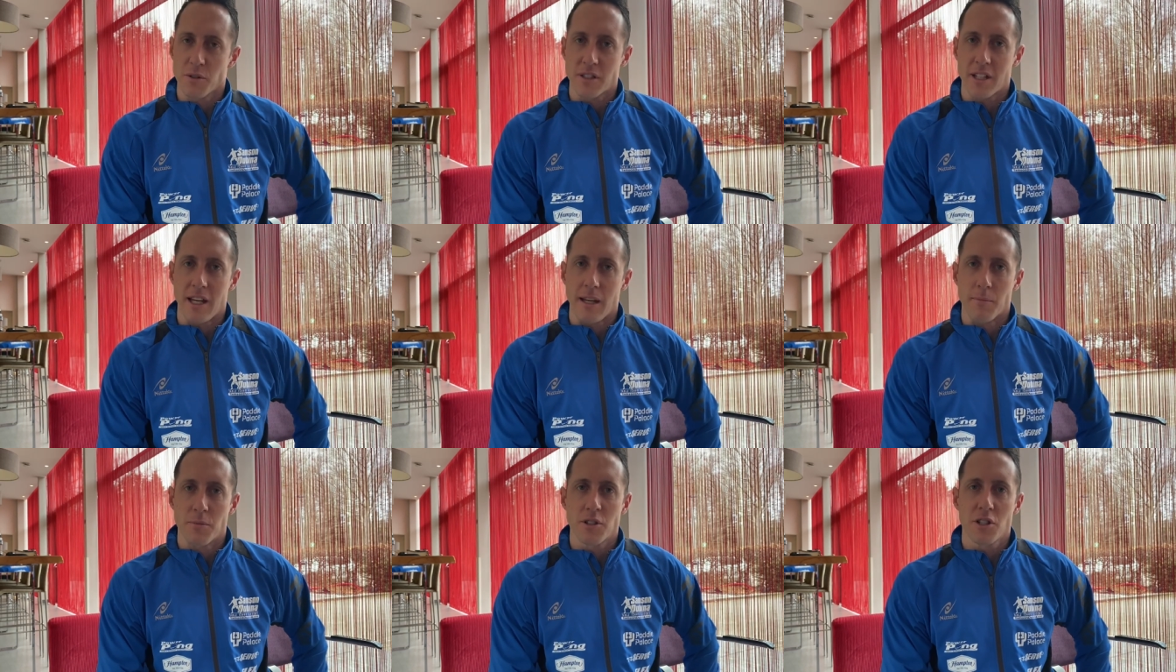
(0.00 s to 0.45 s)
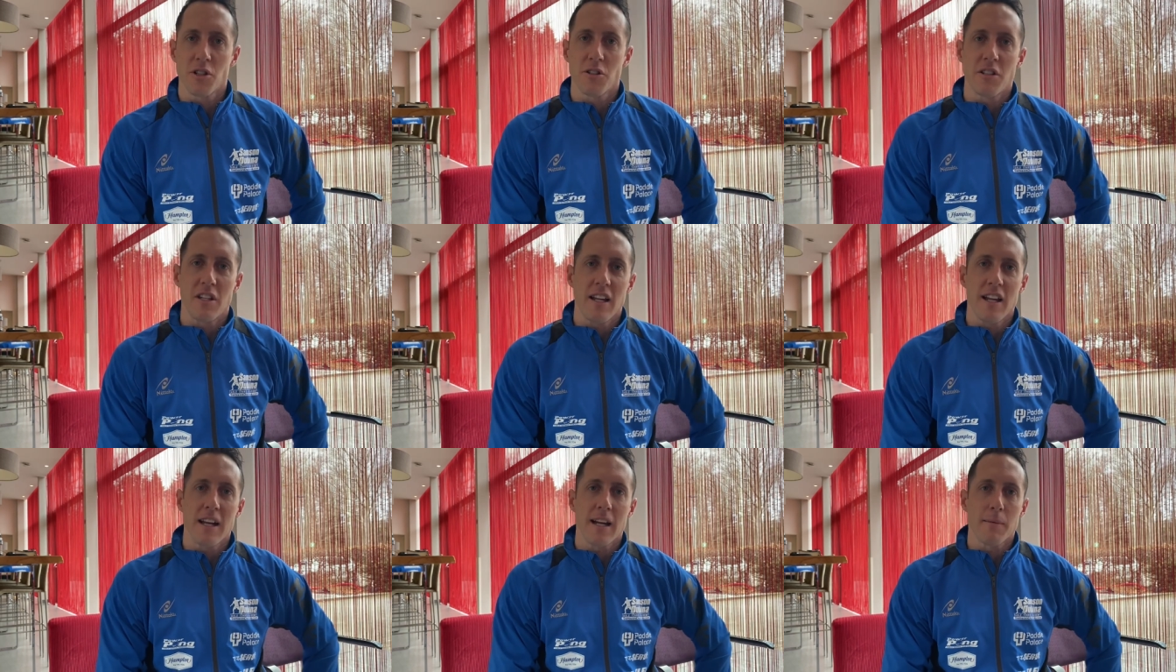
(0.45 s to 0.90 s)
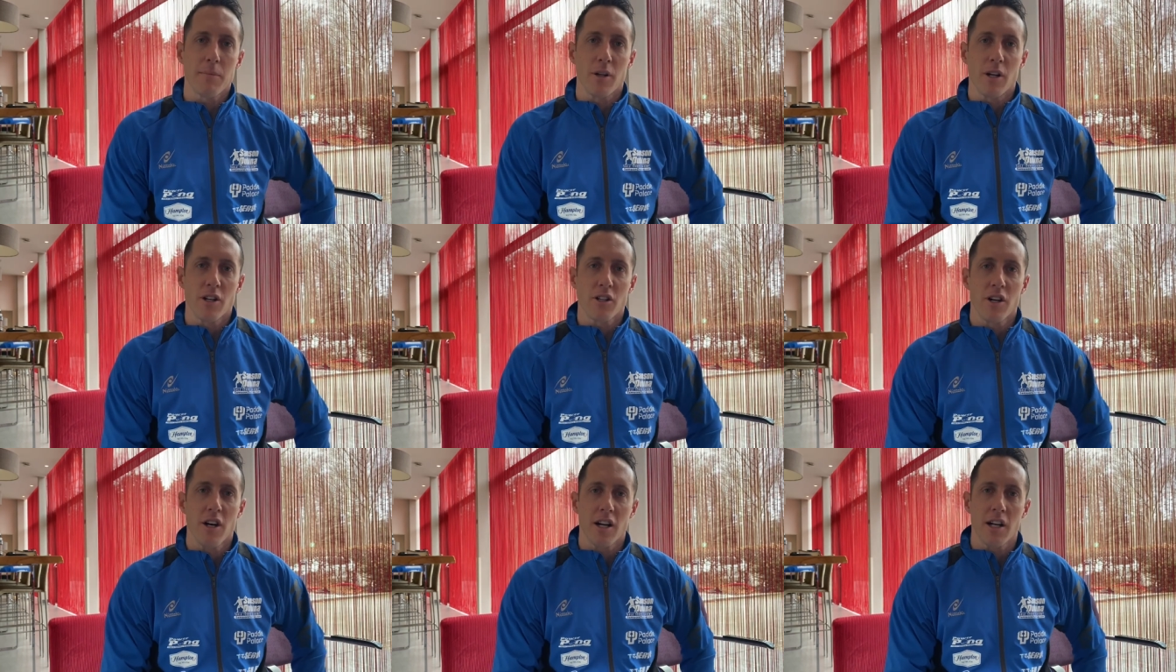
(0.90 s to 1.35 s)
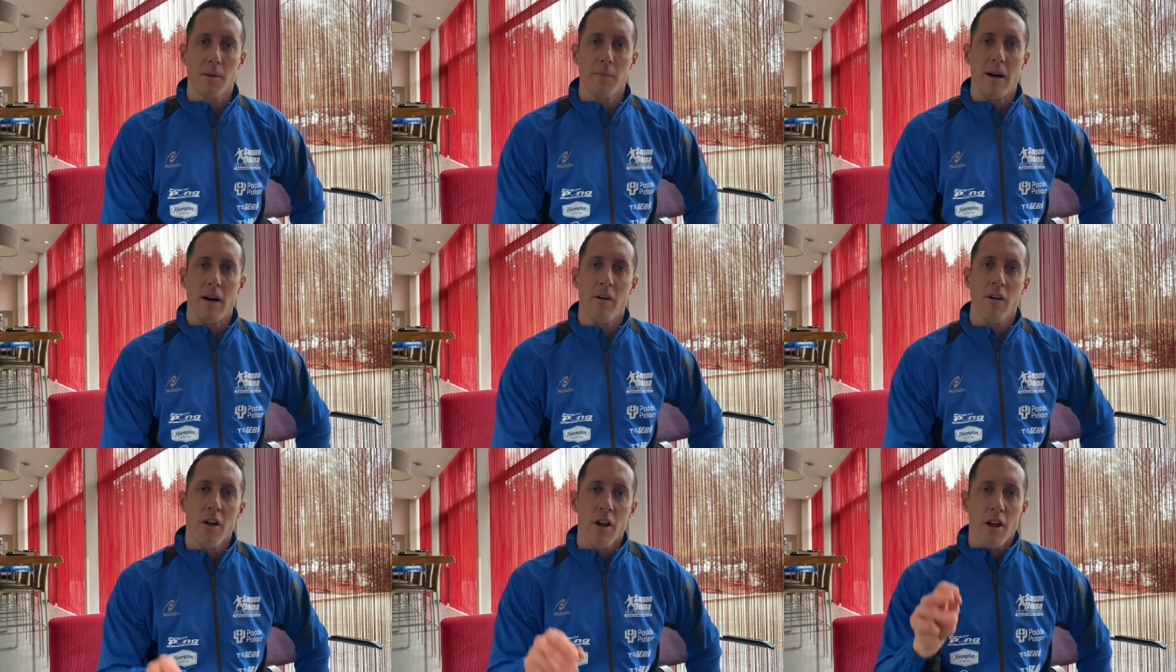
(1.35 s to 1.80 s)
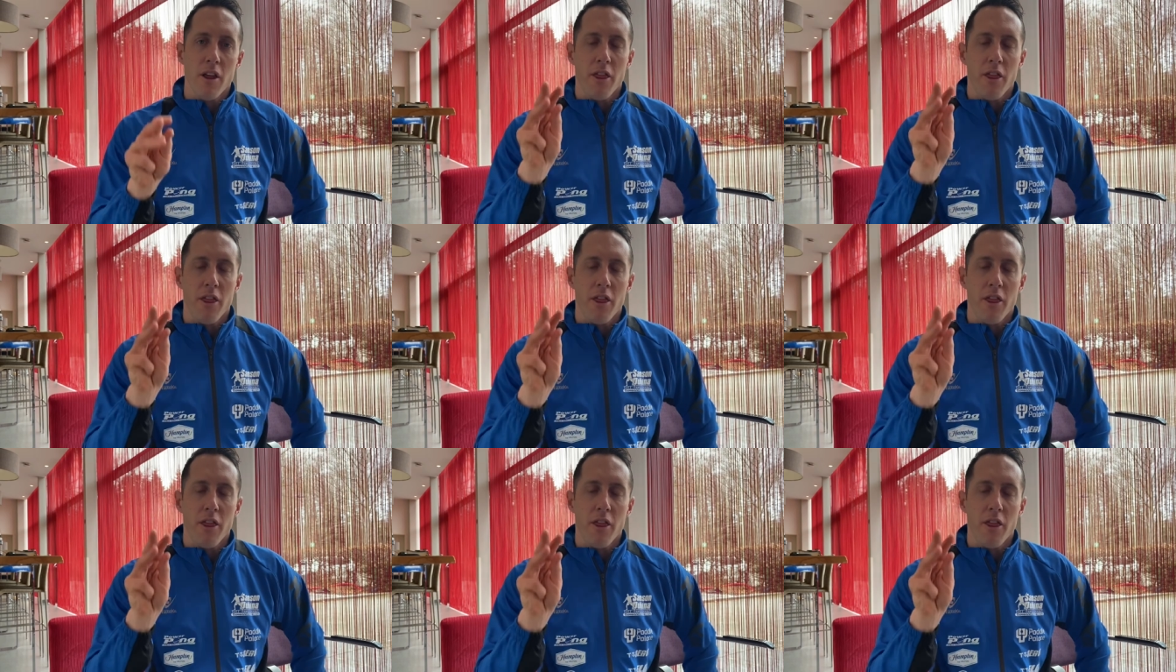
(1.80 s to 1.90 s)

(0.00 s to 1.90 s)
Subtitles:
games. So today I'm going to talk about